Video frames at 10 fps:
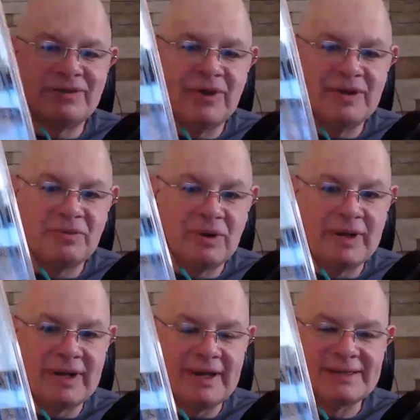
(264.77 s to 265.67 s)
the front
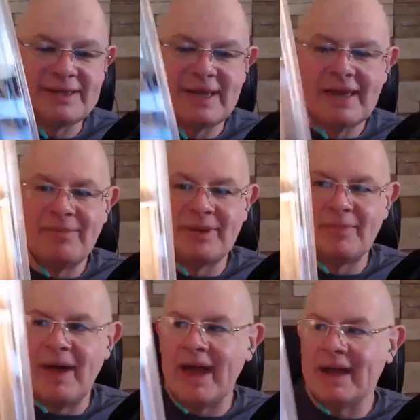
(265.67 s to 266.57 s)
really nice, but
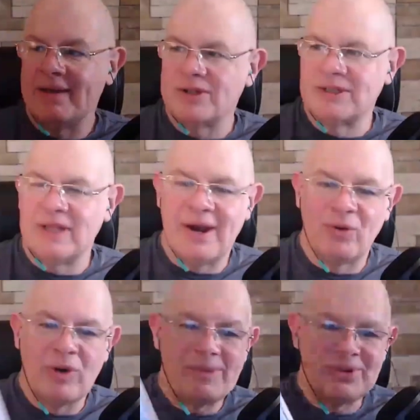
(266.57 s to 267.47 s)
the back causes a lot
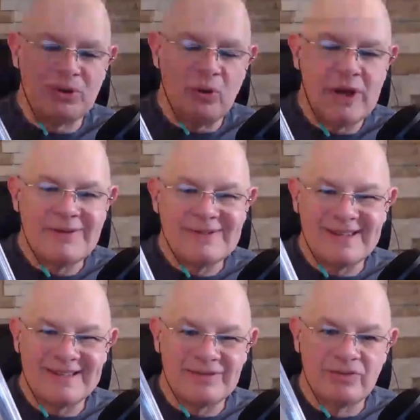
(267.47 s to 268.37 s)
of ripples and waves,
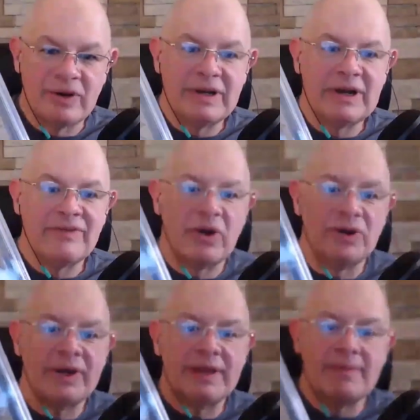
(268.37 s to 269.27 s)
and it's very
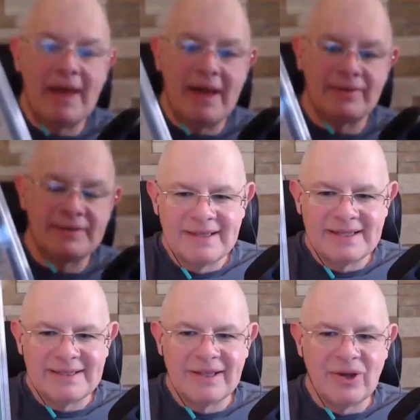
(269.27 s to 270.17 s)
difficult to get them out.
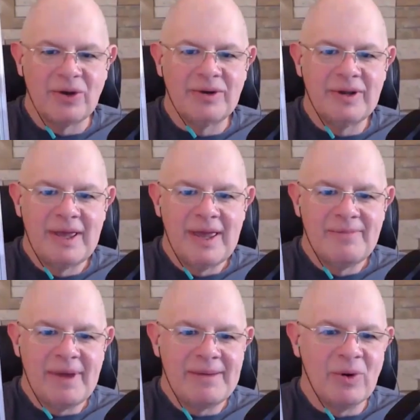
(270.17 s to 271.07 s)
Lesson learned,
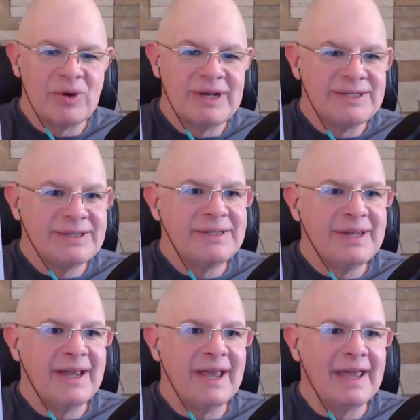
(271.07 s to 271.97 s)
pay more attention,
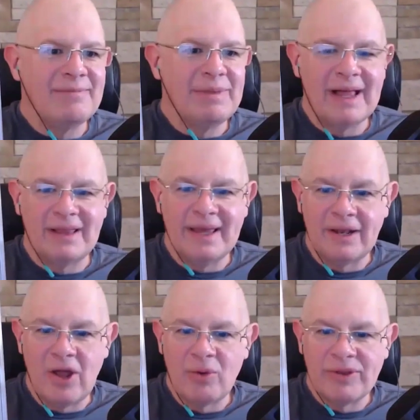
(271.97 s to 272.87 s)
take a black light
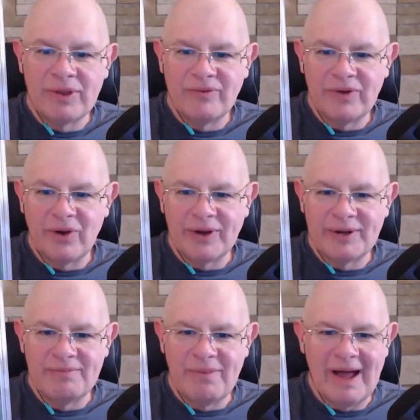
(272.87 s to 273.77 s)
along with you if you're going
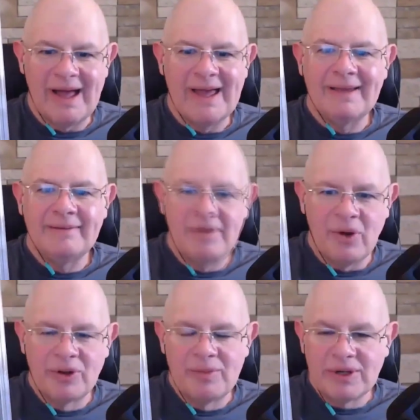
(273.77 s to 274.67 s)
to buy
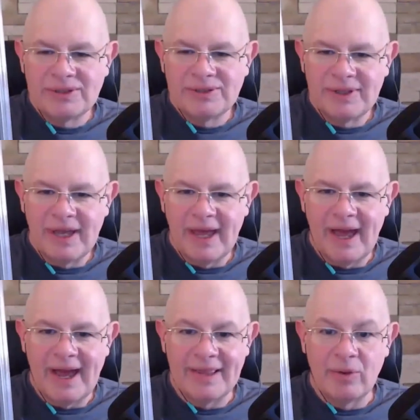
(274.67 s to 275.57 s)
older books. I
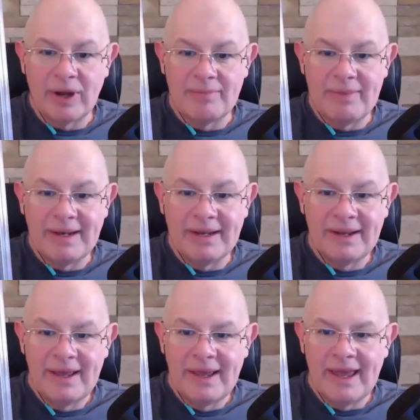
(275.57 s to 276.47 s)
highly recommend it.
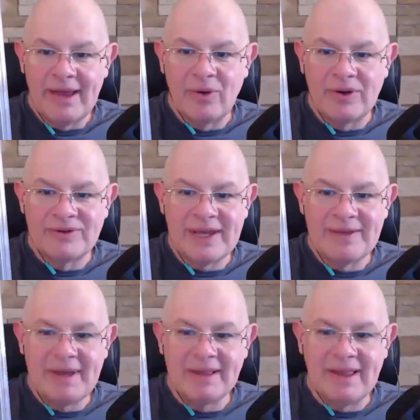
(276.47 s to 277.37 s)
It would have
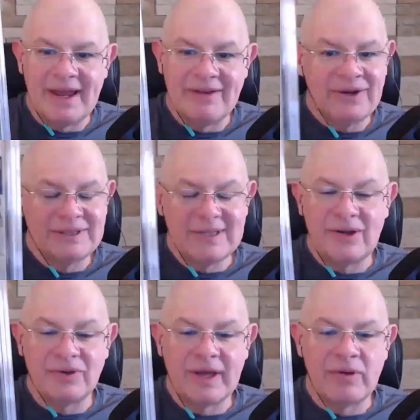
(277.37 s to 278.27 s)
saved me a lot of effort because I
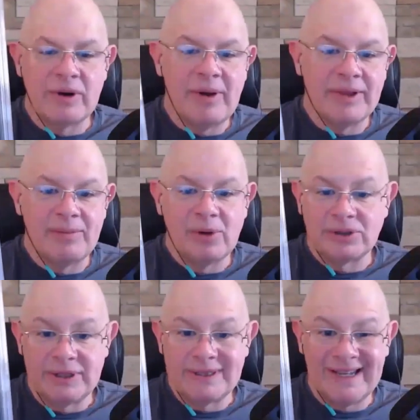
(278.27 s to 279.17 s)
don't think I would have bought the
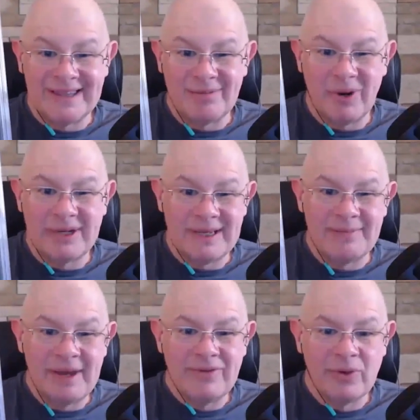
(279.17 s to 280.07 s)
books, at least not the price I
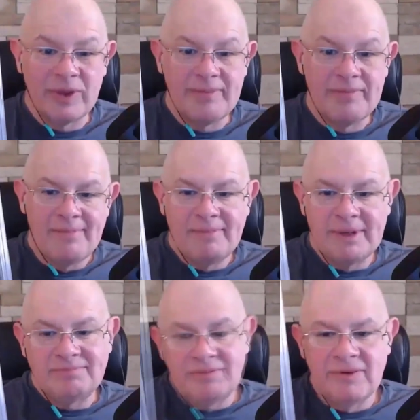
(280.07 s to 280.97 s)
paid for them.
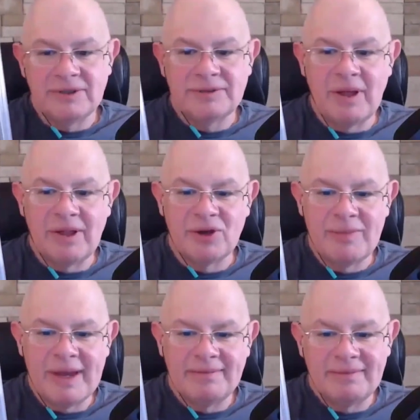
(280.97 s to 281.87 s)
But First Molecule
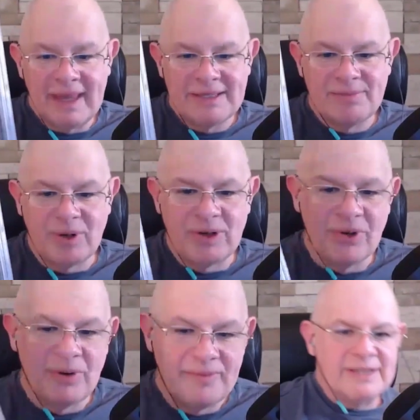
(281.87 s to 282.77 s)
Man, that's pretty
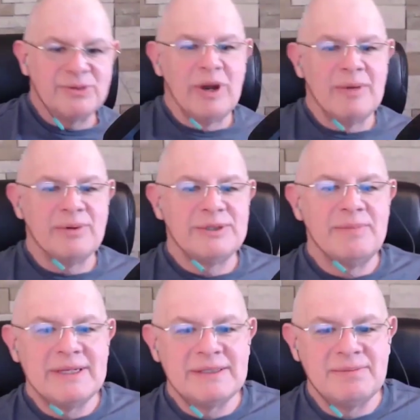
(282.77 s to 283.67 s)
cool. Next one up was the
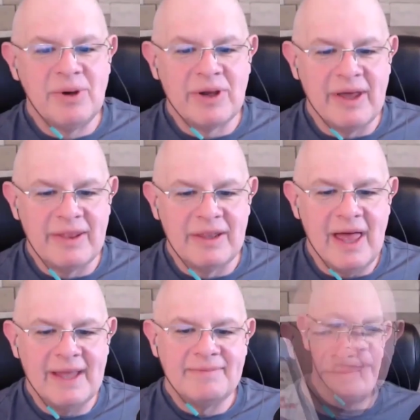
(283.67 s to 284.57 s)
best book out of the
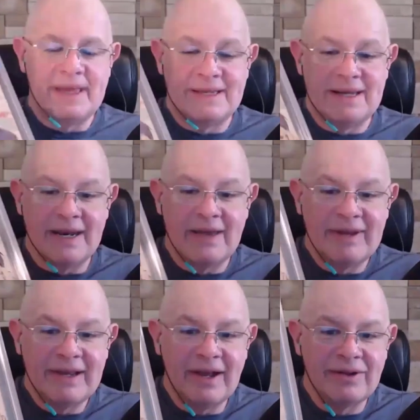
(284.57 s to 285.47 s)
lot. It did not have
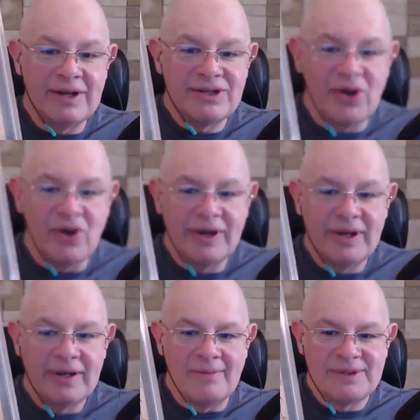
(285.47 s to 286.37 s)
any color touch on
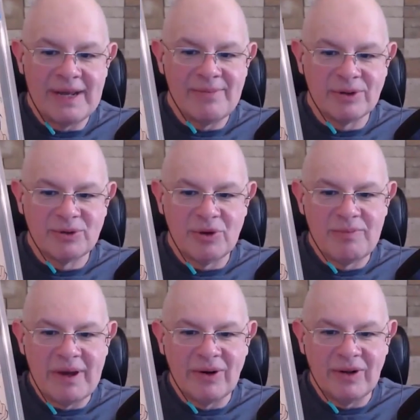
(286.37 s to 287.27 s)
it. Staplers
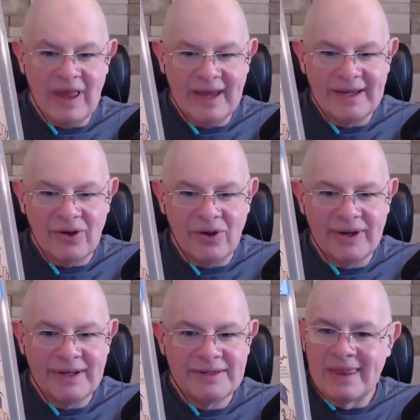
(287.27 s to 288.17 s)
were better aligned
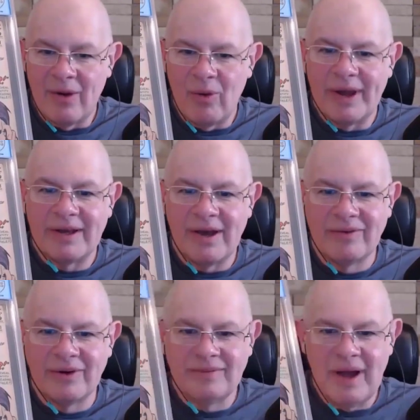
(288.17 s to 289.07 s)
on it. That white
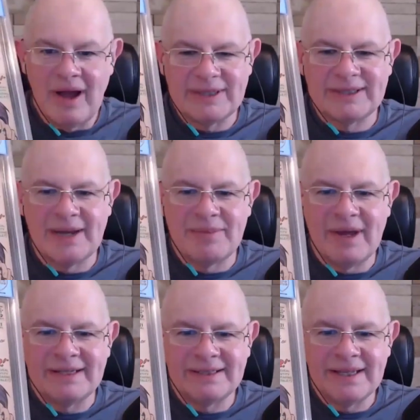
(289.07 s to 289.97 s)
cover pressed up
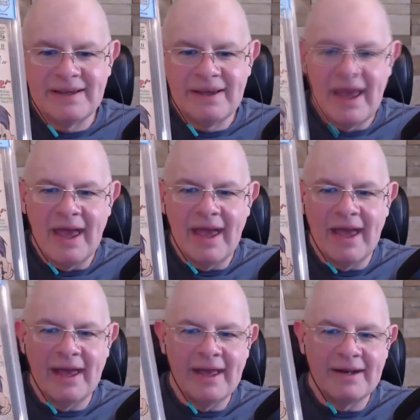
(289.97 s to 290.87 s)
nicely,
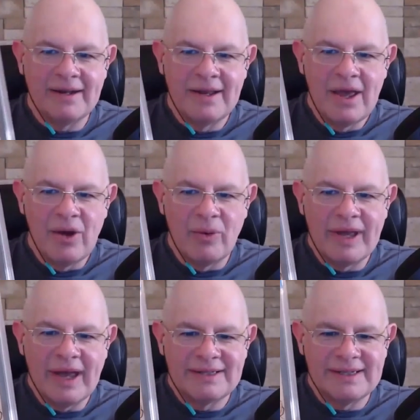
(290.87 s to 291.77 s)
and we
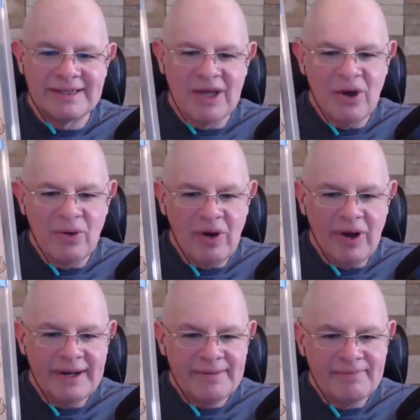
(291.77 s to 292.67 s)
got a 6.0
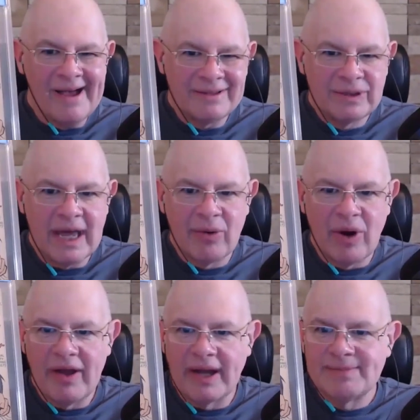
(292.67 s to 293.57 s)
on it. It's kind of
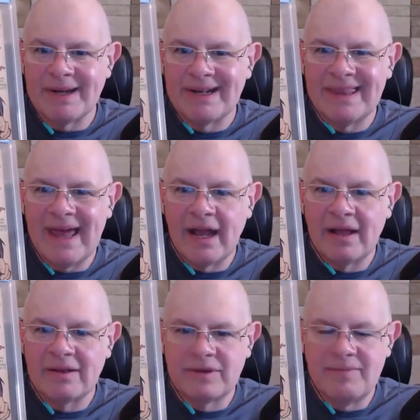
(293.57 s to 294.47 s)
where I expected
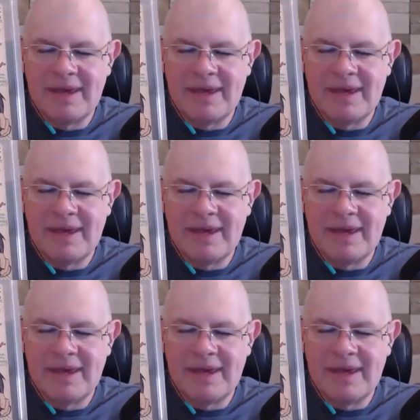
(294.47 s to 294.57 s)
that to